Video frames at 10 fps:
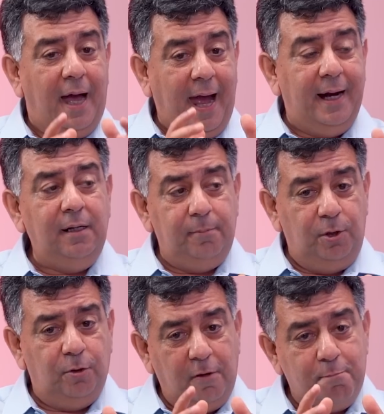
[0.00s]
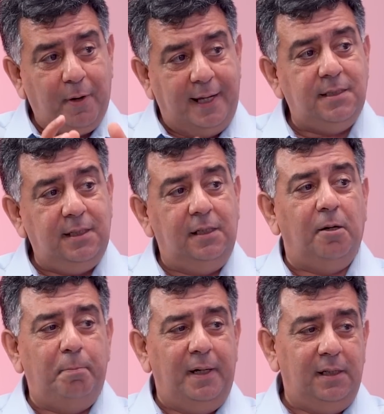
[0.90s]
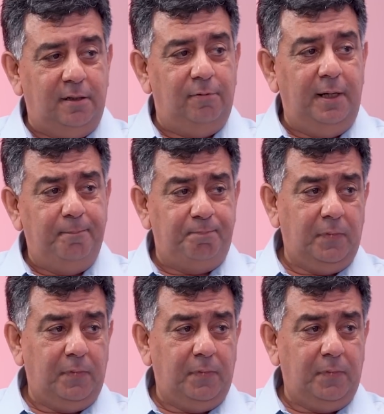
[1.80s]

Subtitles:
Right. And, they've priced it competitively.